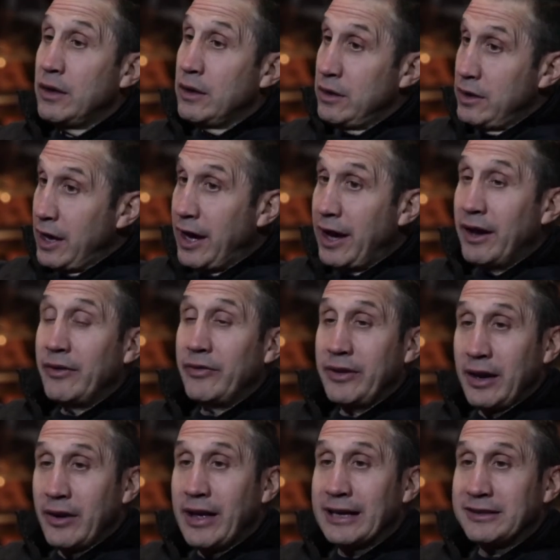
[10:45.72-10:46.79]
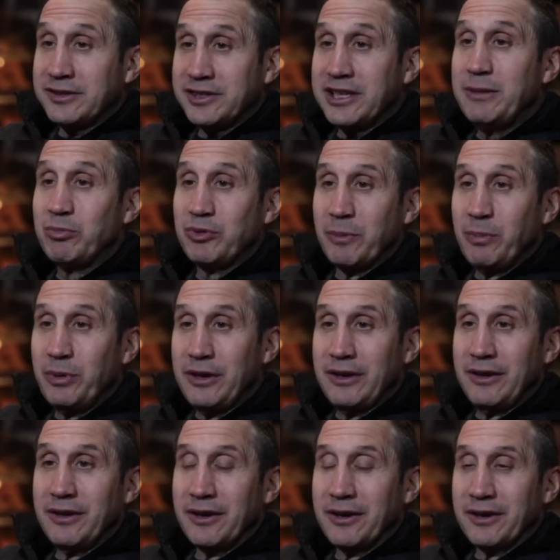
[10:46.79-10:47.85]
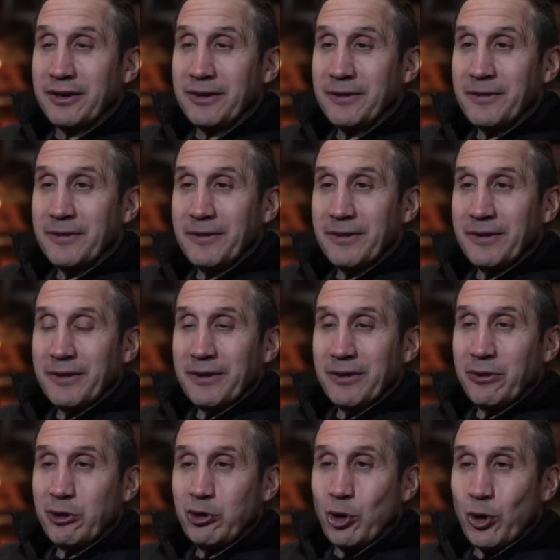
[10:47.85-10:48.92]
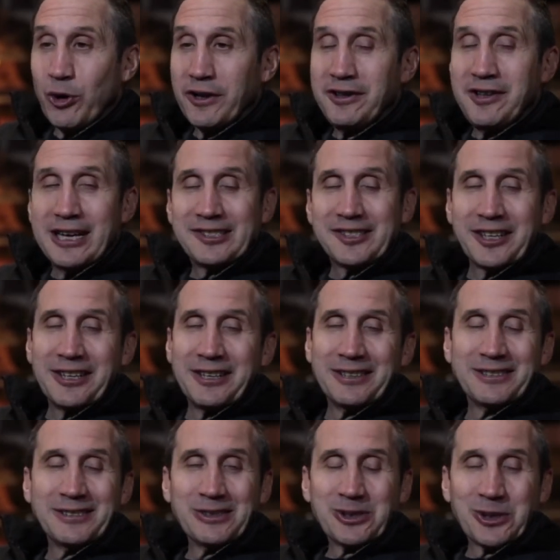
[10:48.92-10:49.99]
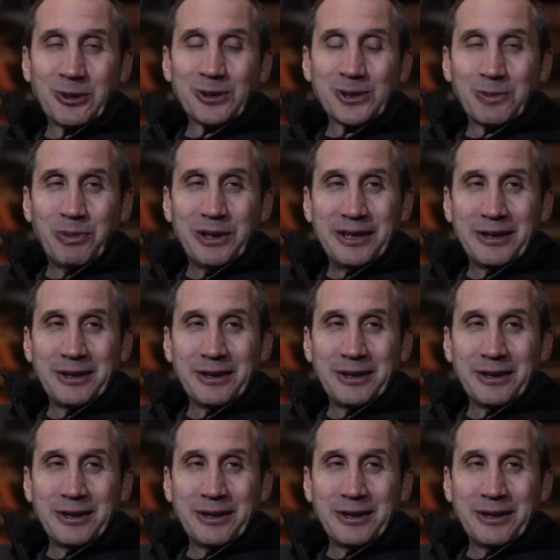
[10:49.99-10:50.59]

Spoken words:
Yeah, you know, that seemed to be the door to destiny, so to speak.